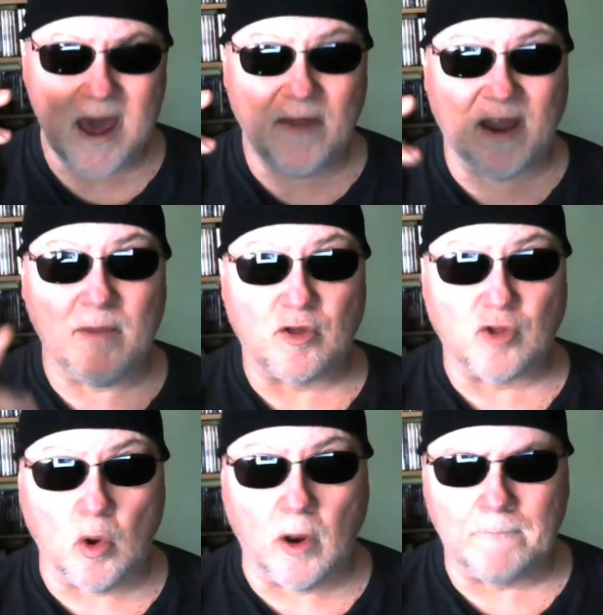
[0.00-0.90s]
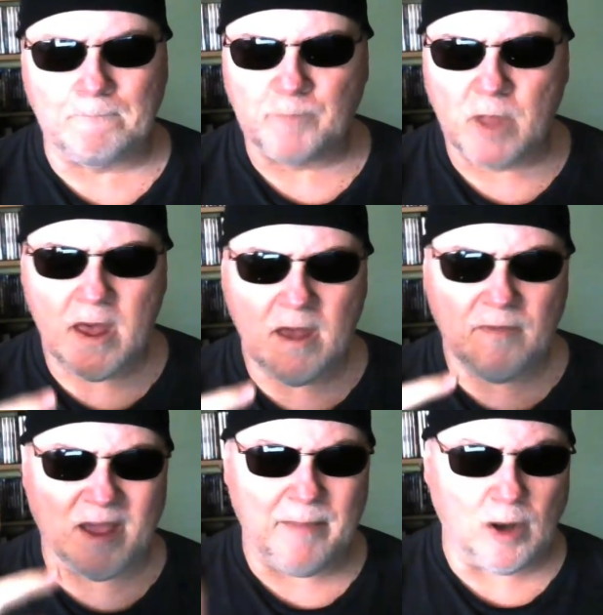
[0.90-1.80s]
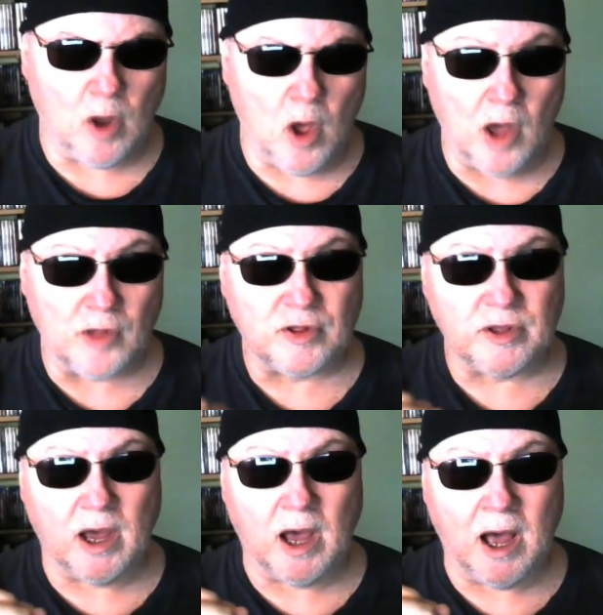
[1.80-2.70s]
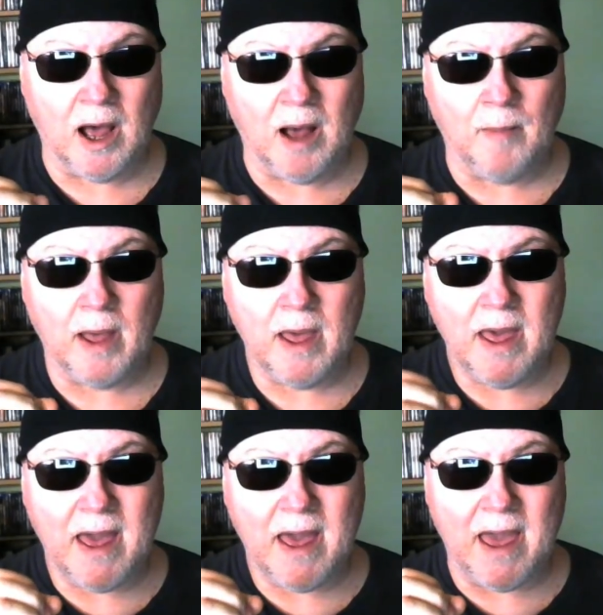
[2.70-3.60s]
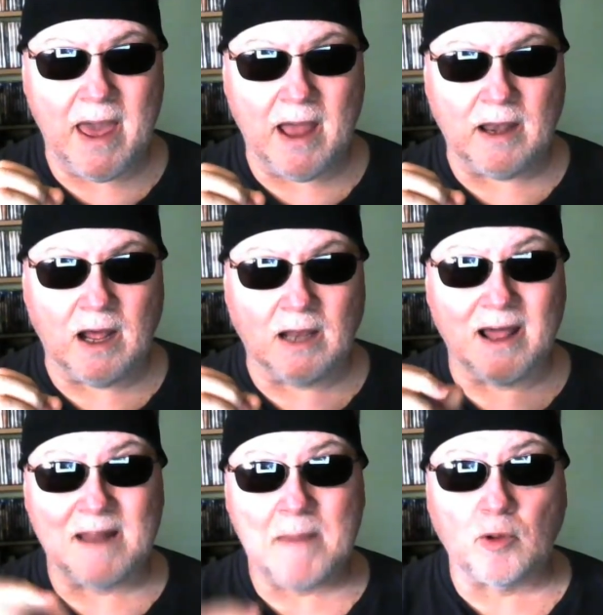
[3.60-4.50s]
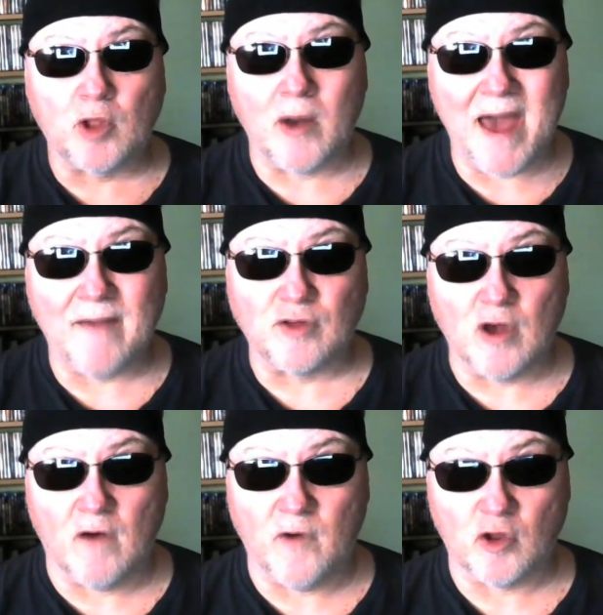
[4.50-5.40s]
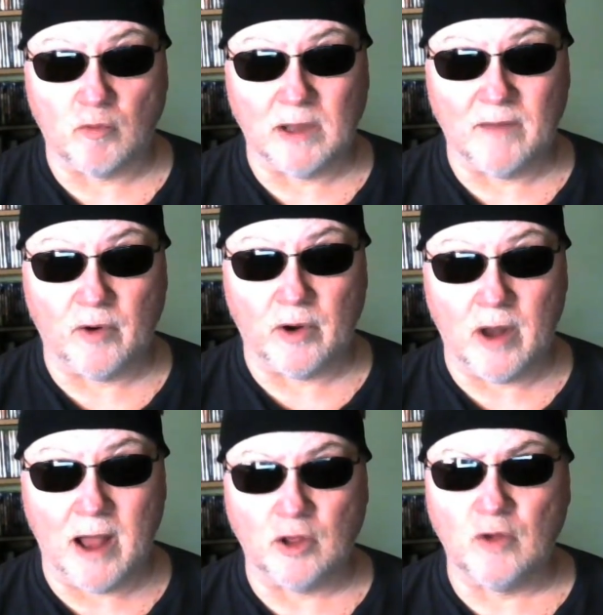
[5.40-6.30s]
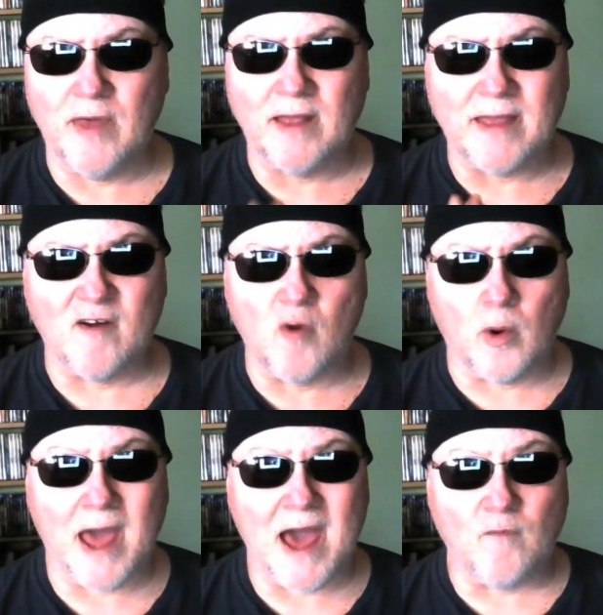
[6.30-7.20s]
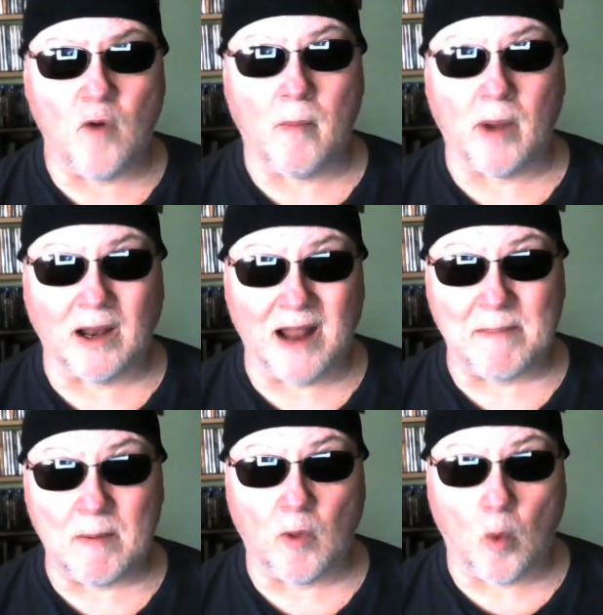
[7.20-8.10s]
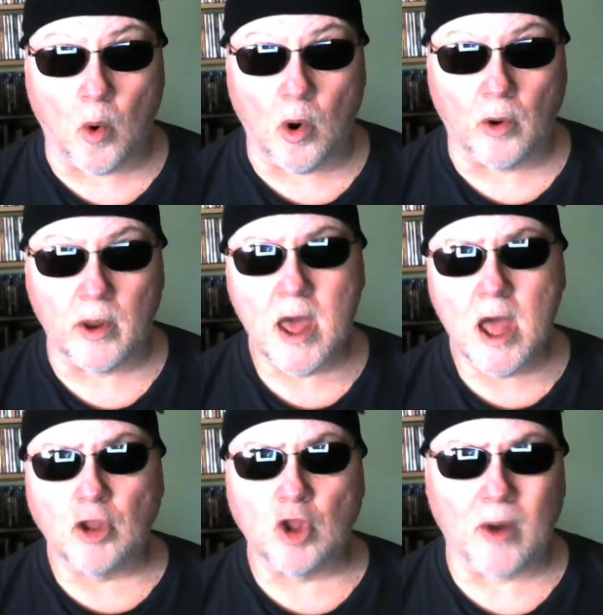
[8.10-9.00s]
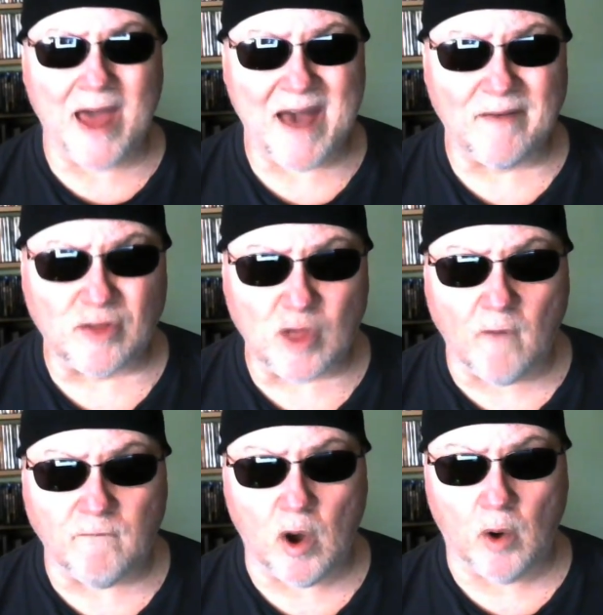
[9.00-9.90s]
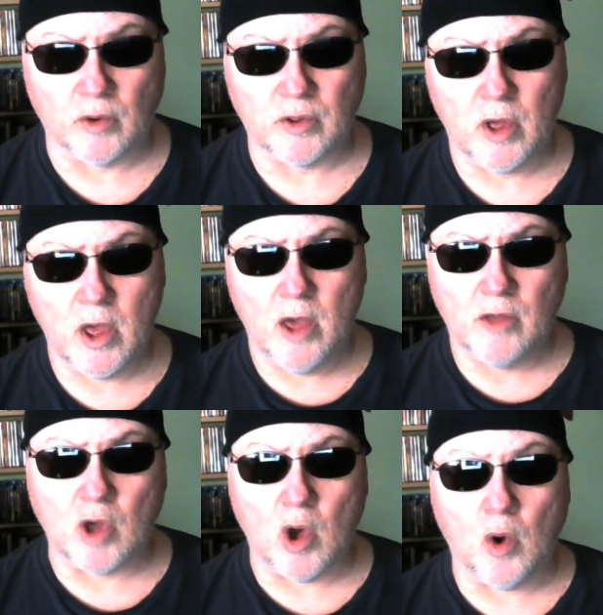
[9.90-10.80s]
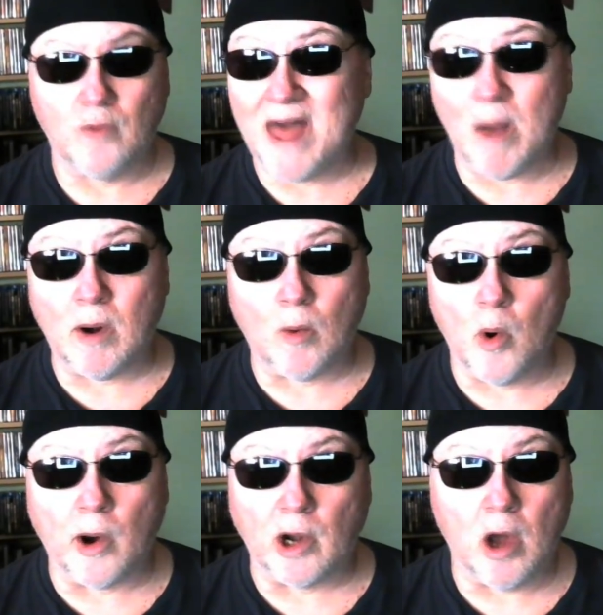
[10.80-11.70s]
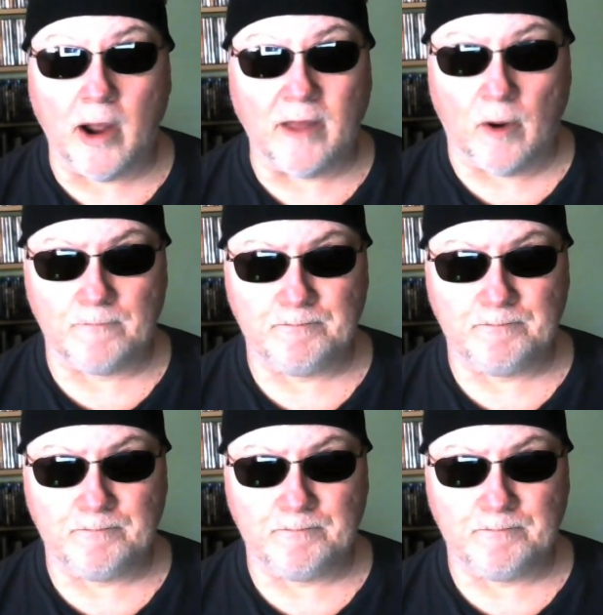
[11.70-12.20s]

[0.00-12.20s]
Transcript: They can be stolen, they can be lost, um, and a lot of people don't have cell phones, believe it or not. You think everyone would have one, but a lot of people in the world don't have cell phones. So that wouldn't work at all either.